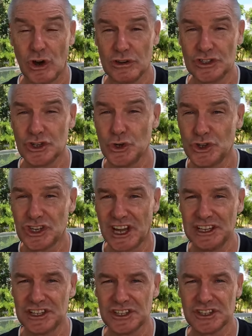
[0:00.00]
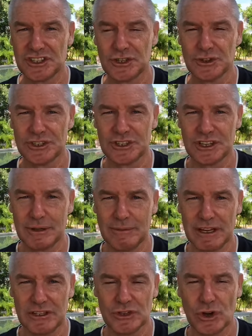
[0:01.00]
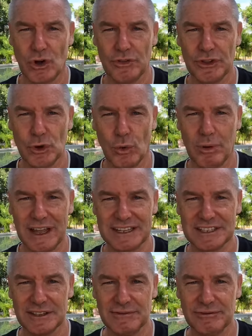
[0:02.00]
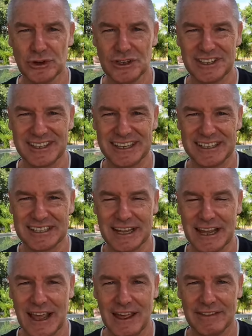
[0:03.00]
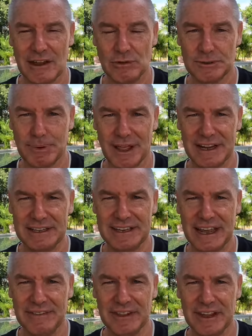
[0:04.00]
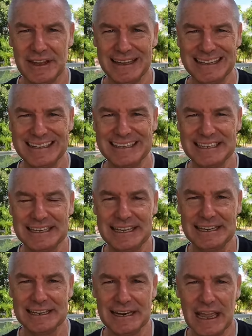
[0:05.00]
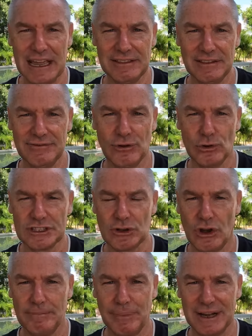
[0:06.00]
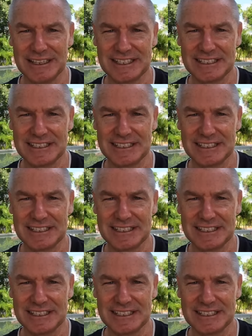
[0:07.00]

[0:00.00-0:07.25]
got two changes to the team that took on the All Blacks in the first test that was played down there in Dunedin at the Forsyth Bar